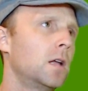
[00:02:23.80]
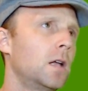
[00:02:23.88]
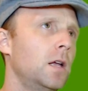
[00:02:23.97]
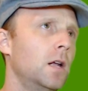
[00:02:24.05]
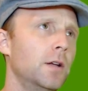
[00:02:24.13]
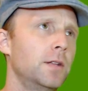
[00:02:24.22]

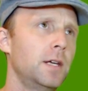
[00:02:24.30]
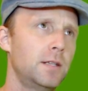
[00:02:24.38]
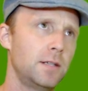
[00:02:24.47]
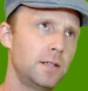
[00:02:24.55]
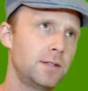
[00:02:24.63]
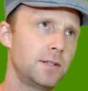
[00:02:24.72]
you know,
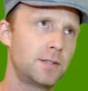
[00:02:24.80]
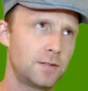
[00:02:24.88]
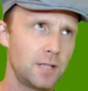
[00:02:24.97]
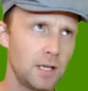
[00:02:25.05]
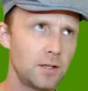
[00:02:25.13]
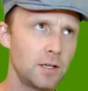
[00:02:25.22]
it,
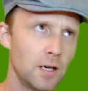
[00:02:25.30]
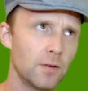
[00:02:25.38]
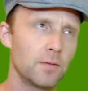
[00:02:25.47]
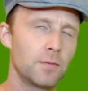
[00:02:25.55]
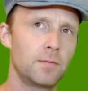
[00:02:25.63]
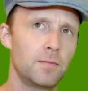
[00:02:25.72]
it's in, you
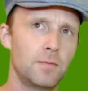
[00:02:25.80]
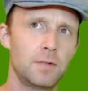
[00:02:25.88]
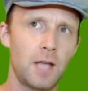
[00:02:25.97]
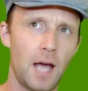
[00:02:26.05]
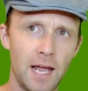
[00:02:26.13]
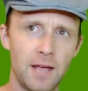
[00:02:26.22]
know,
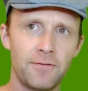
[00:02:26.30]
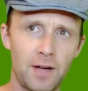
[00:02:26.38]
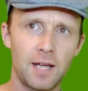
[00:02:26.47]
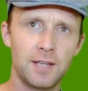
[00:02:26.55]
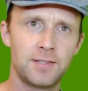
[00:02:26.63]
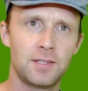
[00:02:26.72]
Dianne
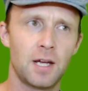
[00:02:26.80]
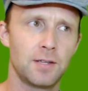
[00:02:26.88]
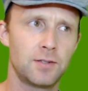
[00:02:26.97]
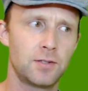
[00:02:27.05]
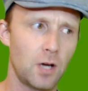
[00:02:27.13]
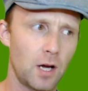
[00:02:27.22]

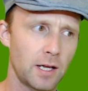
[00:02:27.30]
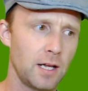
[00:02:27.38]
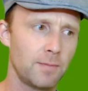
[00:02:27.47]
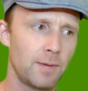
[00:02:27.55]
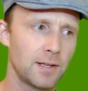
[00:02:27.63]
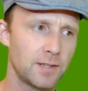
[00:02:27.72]
Feinstein's
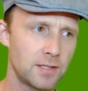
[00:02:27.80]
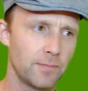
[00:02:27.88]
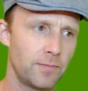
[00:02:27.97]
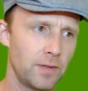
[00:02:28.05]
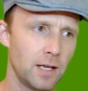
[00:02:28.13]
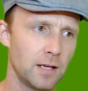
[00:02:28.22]
talking about
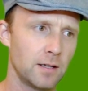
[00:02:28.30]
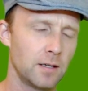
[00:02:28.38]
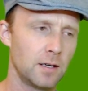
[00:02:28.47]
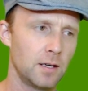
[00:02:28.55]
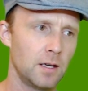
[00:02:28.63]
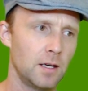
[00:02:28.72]
something.
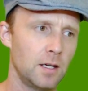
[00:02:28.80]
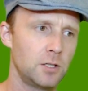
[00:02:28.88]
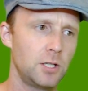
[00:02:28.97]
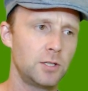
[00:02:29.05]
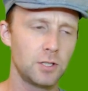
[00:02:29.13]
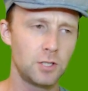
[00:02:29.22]

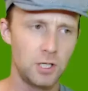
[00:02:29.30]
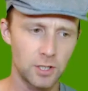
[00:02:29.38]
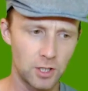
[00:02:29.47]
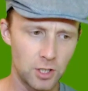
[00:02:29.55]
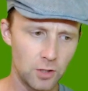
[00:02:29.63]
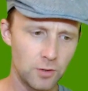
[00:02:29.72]
She's, she's
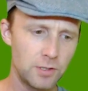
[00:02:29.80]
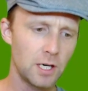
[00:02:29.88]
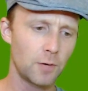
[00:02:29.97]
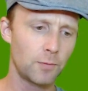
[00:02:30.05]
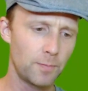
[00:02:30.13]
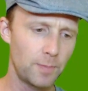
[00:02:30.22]
accusing
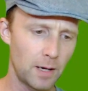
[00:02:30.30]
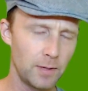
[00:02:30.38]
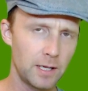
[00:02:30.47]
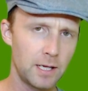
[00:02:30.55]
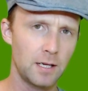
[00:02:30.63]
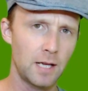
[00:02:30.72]
a
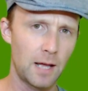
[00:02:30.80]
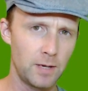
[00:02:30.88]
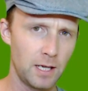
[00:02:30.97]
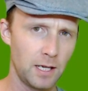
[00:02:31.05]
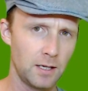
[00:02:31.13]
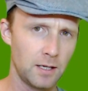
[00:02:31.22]
Republican
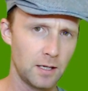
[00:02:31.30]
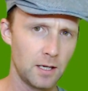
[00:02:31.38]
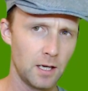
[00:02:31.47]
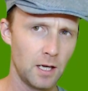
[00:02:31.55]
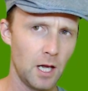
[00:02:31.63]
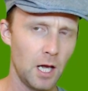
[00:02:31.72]
nominee
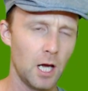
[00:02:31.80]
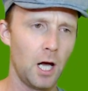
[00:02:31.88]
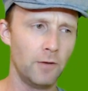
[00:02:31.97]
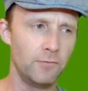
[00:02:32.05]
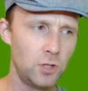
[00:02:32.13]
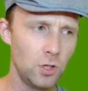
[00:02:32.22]

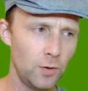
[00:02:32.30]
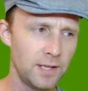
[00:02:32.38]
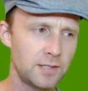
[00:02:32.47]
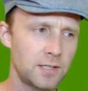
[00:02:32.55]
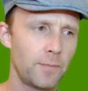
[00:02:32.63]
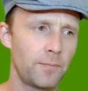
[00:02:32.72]
of doing
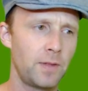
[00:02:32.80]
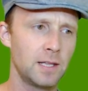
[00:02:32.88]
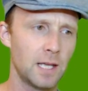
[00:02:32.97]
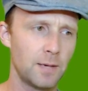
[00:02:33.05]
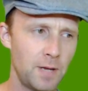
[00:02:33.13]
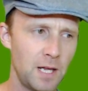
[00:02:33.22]
something
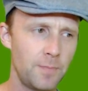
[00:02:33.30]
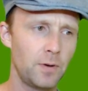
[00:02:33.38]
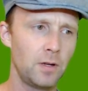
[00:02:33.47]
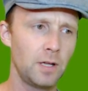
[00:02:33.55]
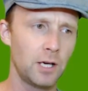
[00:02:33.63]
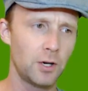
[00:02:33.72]
that
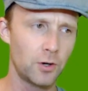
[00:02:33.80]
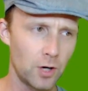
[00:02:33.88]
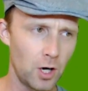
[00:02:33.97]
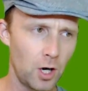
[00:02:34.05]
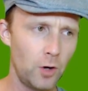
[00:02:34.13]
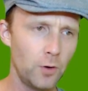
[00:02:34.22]
people in her
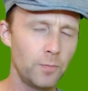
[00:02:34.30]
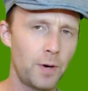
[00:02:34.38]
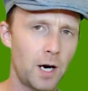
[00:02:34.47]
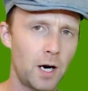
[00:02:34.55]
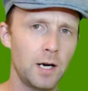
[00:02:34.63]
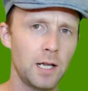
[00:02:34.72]
own
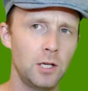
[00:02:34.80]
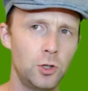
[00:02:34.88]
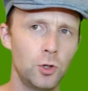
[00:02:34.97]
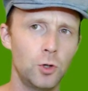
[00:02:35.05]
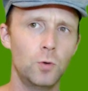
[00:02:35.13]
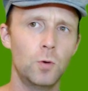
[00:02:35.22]
party
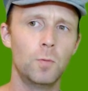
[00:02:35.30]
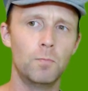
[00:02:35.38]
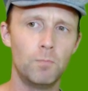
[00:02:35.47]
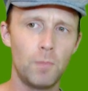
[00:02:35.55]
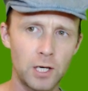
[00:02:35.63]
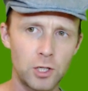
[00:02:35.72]
do
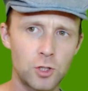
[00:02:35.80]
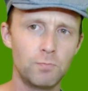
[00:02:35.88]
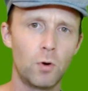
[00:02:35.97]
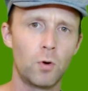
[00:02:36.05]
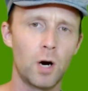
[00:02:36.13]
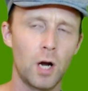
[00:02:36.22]
much
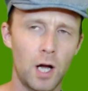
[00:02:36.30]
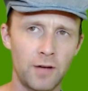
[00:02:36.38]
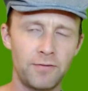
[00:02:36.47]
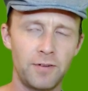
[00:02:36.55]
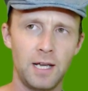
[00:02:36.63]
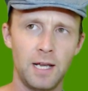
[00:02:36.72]
more
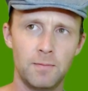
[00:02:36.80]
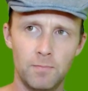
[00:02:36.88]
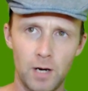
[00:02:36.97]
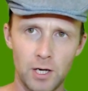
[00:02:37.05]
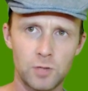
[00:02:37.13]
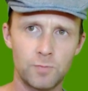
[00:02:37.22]
often and
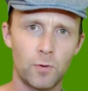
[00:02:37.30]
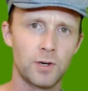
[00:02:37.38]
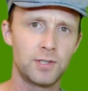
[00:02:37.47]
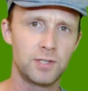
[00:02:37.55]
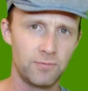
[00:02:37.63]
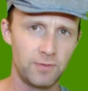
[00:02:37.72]
much more
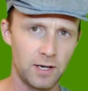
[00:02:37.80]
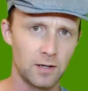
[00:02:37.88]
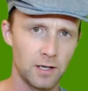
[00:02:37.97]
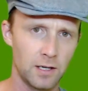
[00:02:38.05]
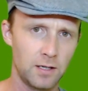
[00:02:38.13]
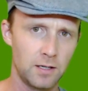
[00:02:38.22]

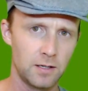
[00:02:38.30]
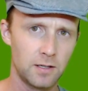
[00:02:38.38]
severely.